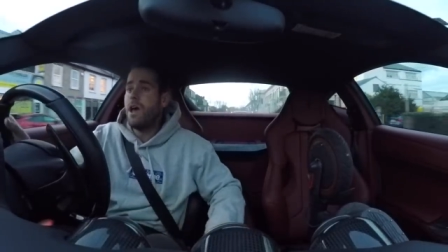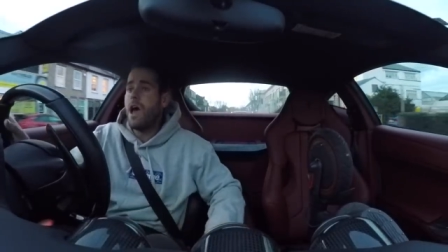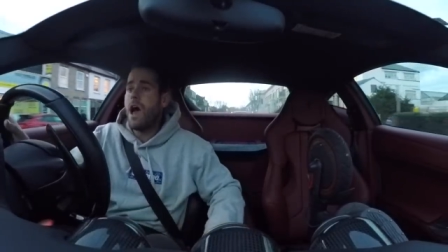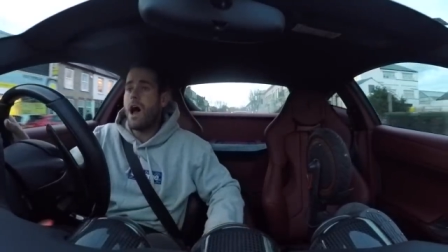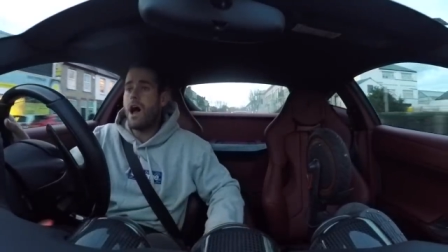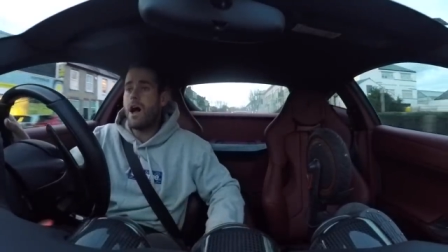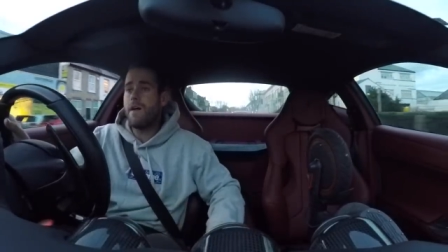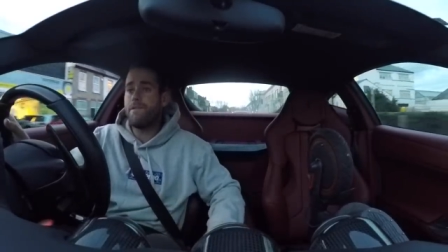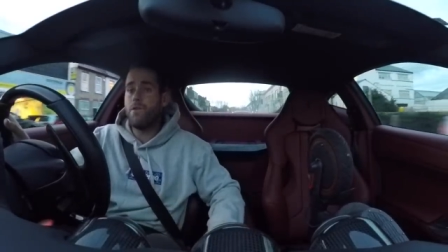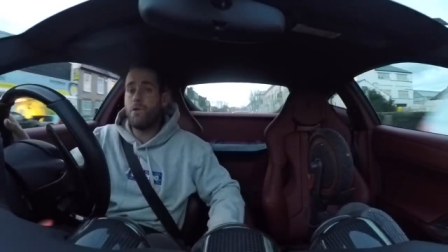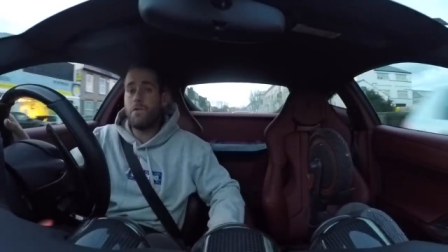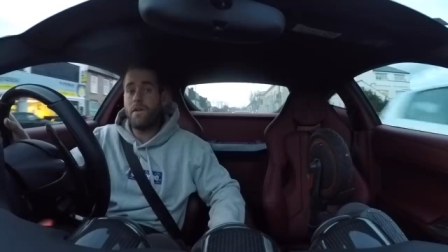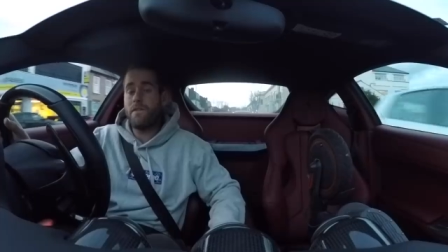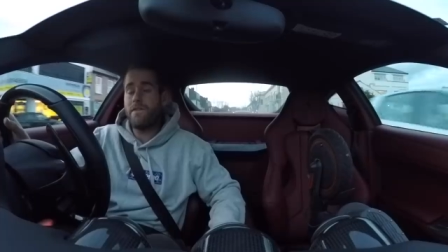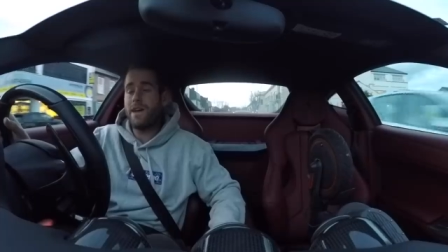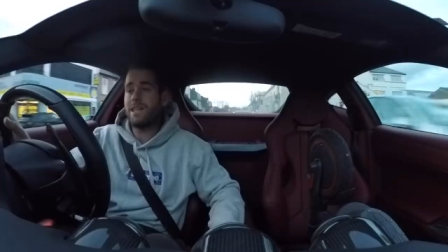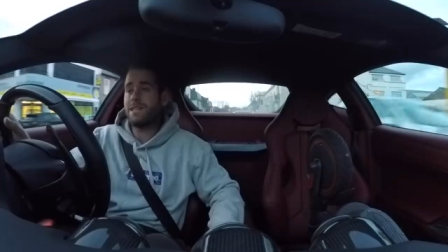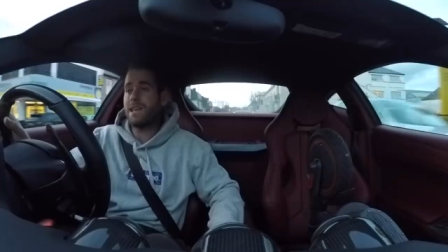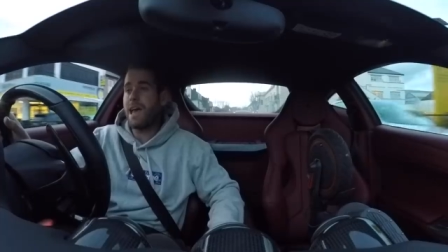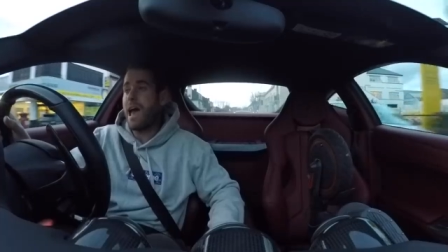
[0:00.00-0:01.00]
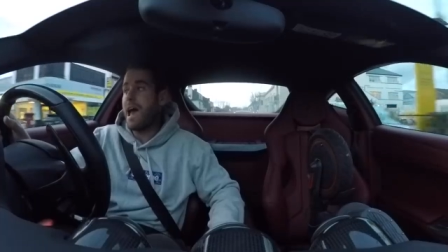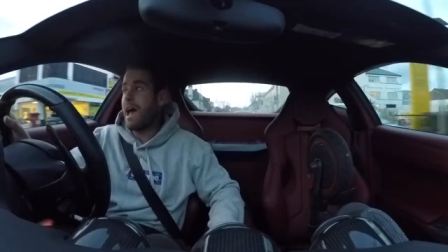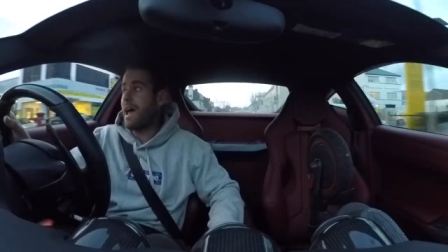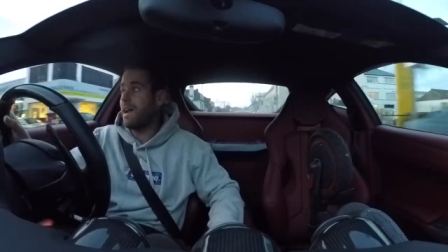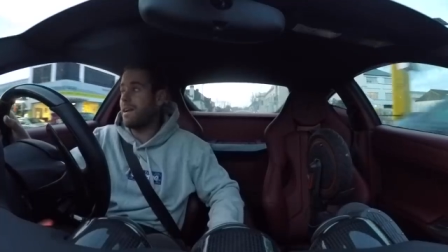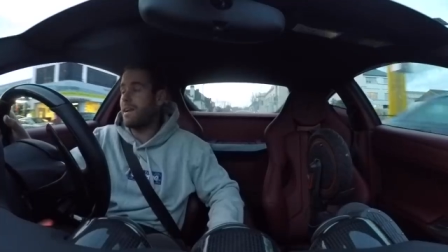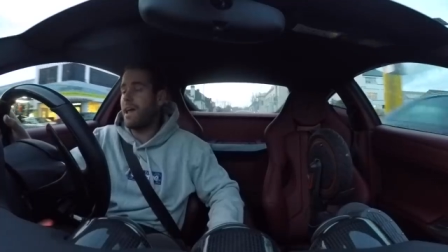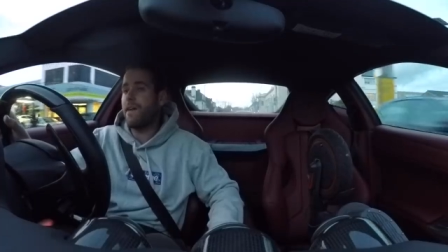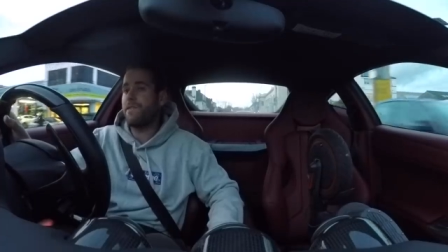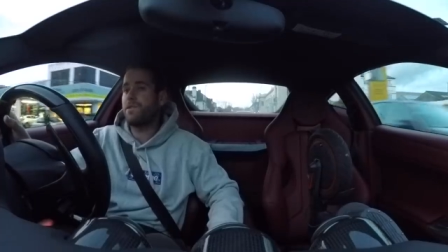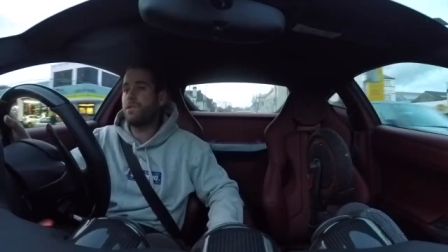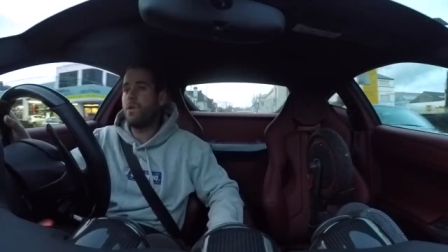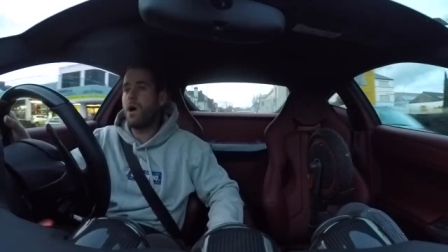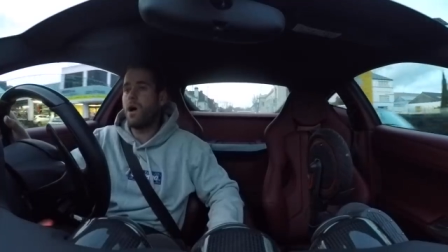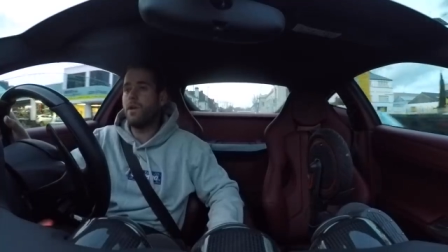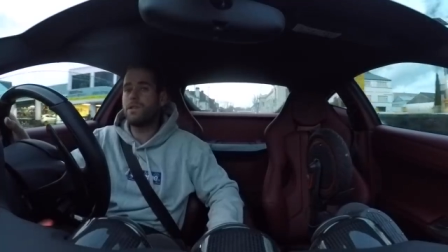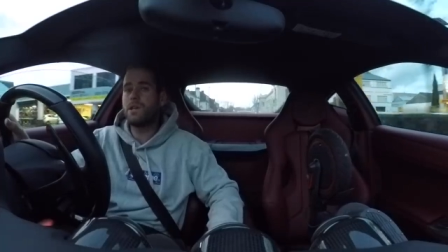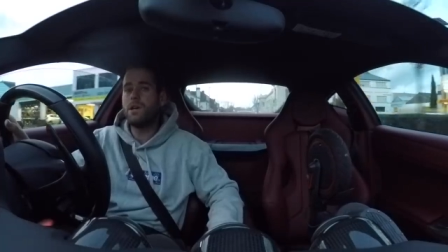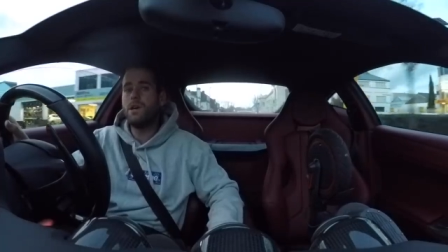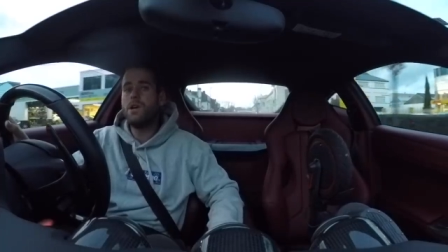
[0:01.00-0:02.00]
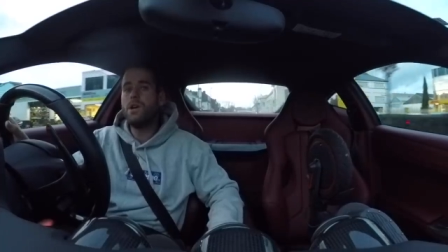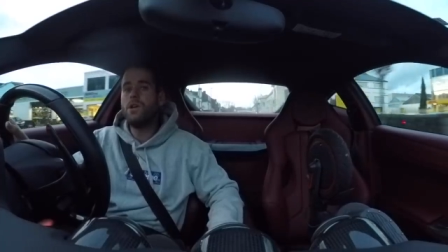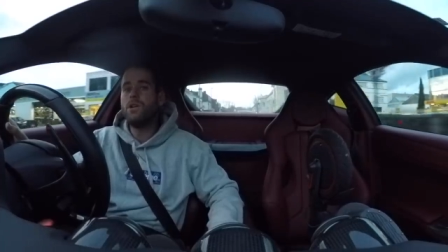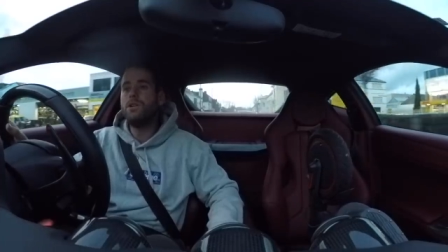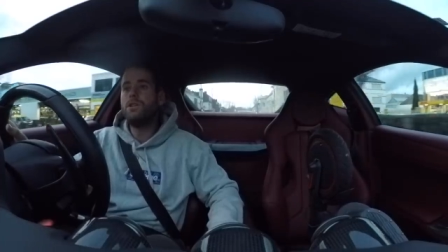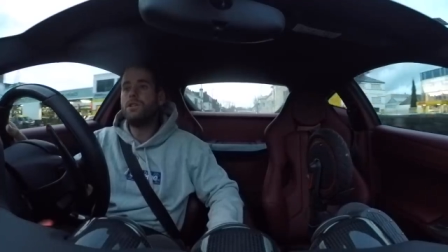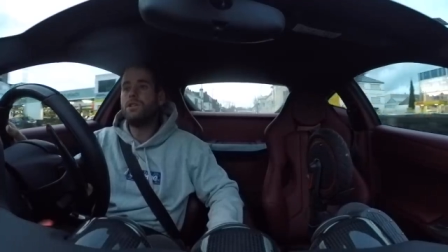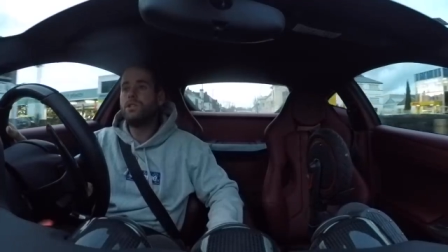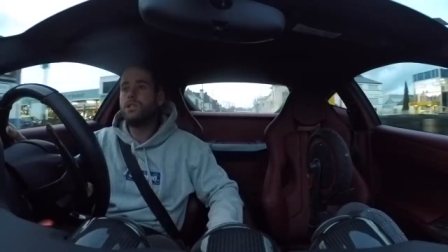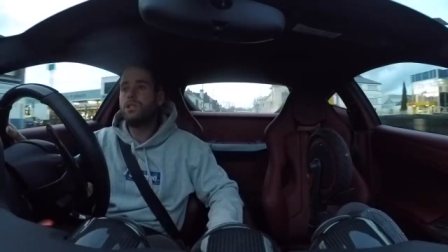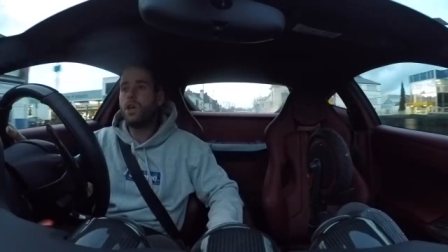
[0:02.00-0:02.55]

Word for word: uh, 458s and F12s,